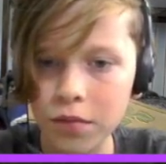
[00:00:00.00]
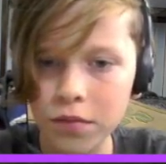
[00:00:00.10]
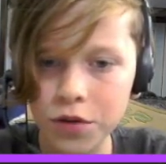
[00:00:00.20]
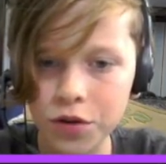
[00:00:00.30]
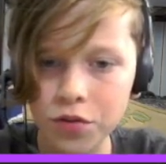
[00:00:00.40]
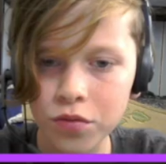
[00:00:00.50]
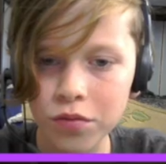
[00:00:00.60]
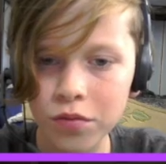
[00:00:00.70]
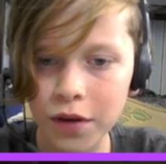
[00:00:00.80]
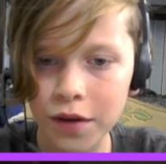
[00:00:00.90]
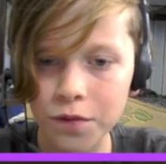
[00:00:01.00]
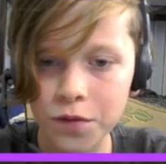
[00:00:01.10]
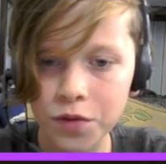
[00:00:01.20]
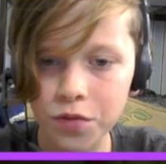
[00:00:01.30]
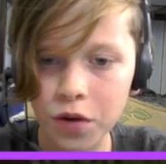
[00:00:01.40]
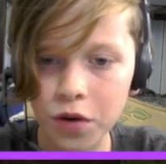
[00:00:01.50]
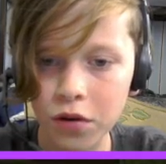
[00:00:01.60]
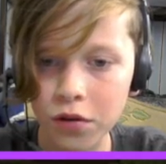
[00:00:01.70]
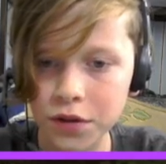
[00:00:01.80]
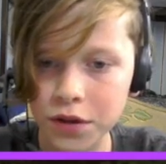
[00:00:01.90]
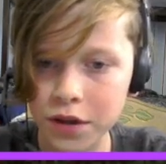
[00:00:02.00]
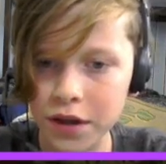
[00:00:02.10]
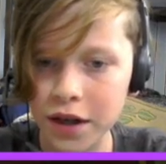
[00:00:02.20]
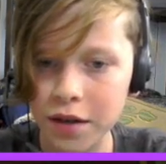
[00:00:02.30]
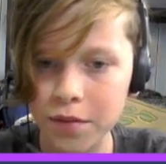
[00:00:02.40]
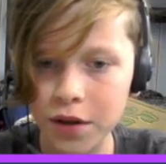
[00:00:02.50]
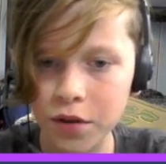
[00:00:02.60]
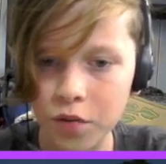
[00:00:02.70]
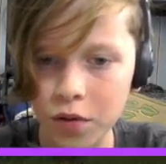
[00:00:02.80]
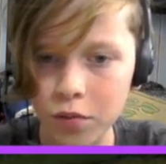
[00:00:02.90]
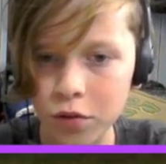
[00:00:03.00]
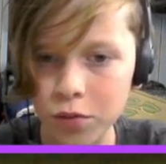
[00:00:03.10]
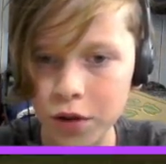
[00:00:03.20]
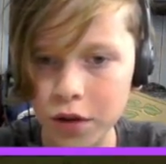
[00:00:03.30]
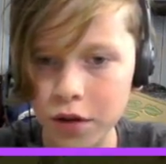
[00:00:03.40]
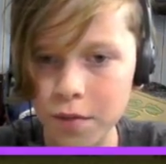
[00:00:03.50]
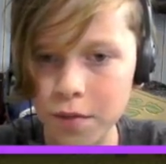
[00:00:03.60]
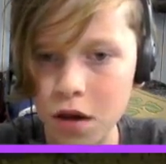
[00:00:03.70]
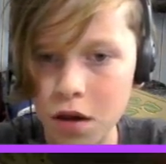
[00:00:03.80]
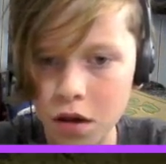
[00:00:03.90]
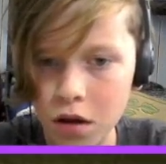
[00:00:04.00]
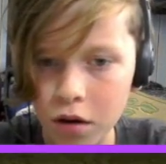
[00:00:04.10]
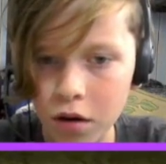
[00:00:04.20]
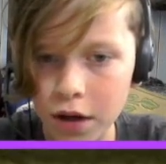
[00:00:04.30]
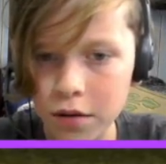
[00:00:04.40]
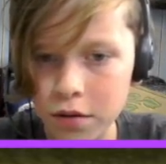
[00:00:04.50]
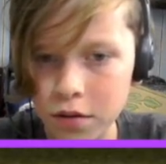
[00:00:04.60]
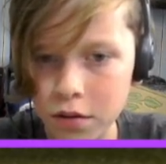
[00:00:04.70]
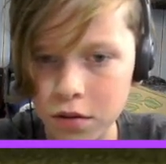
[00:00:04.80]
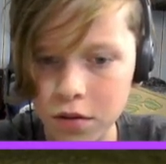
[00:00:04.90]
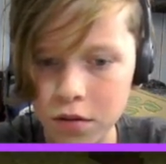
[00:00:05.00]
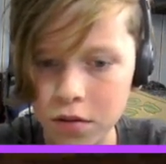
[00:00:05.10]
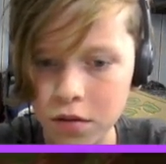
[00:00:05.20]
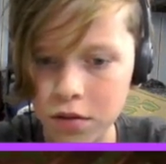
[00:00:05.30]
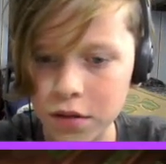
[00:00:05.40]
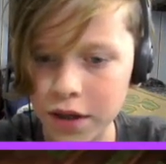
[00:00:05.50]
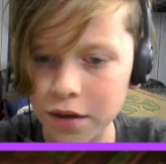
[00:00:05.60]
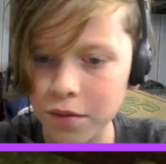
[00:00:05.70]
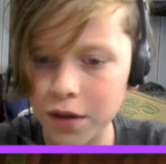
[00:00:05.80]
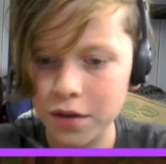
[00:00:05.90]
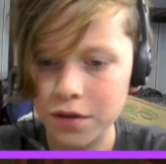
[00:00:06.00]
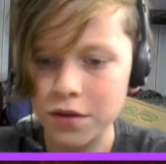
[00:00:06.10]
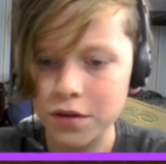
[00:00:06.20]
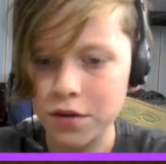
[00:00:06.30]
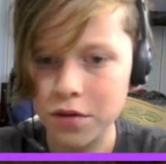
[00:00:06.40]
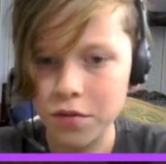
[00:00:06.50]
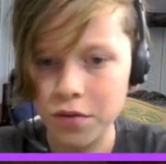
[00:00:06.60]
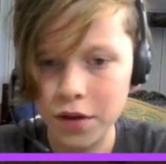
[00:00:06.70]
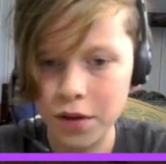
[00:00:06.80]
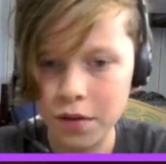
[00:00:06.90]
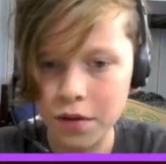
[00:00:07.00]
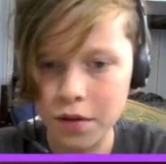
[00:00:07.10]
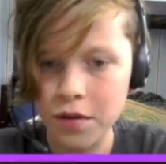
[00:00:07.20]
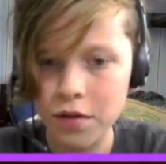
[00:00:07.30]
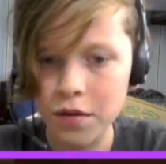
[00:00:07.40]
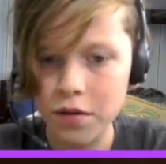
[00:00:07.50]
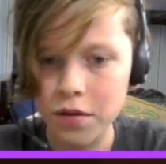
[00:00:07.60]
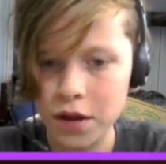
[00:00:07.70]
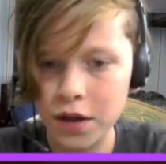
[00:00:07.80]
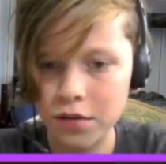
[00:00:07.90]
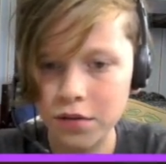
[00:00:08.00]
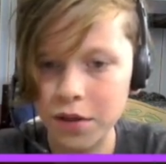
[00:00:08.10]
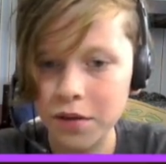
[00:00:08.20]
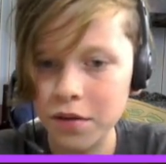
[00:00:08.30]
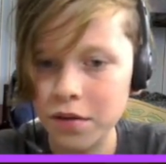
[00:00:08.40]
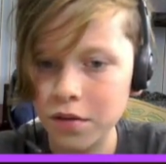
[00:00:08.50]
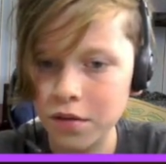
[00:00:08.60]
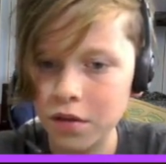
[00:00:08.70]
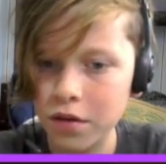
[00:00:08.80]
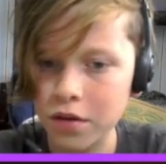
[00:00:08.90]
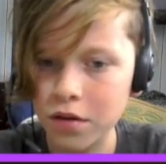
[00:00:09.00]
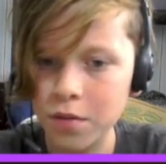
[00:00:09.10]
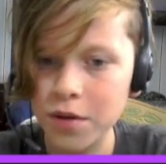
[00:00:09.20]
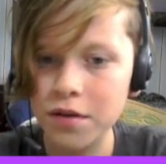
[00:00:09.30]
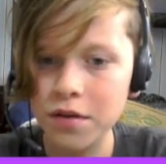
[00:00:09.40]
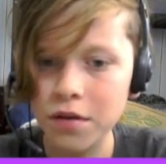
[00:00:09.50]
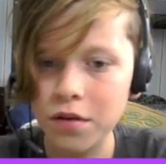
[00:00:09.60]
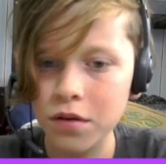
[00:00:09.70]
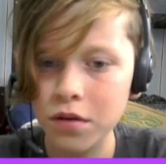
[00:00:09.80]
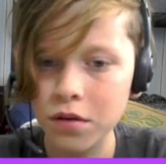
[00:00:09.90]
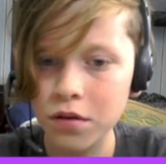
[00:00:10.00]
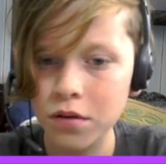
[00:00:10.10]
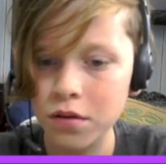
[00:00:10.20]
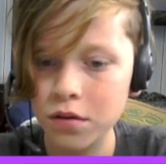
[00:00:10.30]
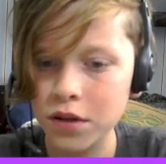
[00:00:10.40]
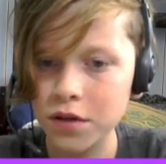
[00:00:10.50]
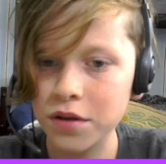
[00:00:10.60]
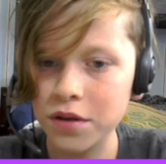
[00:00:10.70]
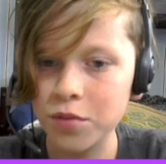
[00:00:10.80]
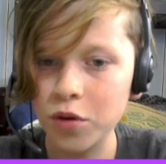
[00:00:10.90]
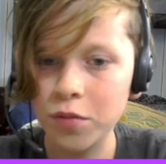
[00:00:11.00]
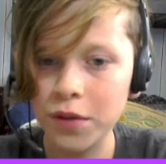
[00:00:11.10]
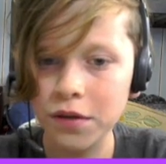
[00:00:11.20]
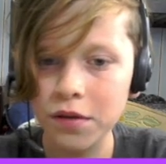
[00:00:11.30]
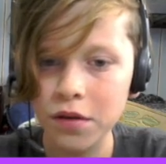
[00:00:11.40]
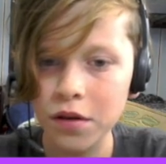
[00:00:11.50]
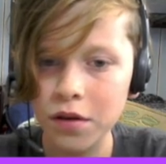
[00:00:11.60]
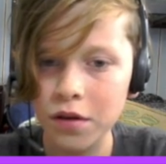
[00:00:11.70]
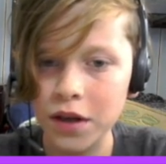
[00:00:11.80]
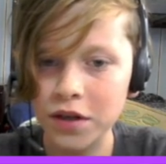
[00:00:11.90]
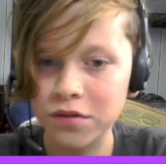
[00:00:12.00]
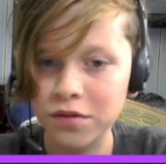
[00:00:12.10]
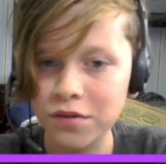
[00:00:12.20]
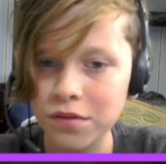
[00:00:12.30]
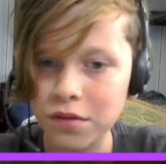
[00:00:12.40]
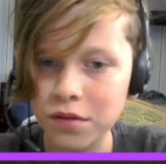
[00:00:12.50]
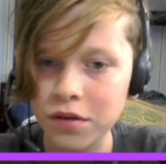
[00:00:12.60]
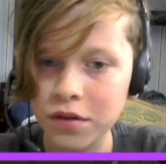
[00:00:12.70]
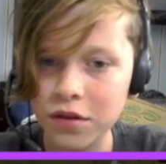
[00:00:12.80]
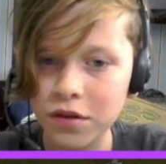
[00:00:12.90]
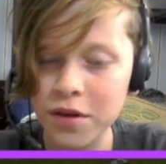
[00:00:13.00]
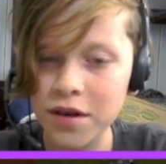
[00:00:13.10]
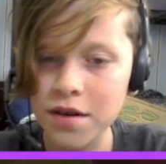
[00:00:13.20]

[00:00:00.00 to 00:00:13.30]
two... We have two girls to name and one more boy to name. Okay. Dang it, why is this so annoying? Hazel, come in. Come in. Seriously, I broke my... Hazel. Come